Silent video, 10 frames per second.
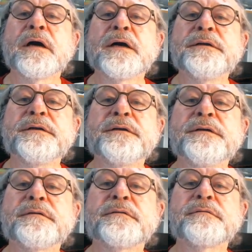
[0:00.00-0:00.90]
ID
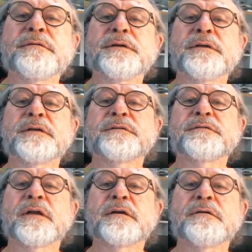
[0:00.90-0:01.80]
3, that's
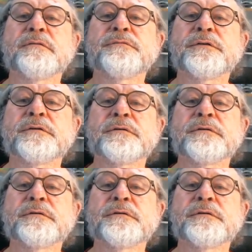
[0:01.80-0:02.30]
not helpful.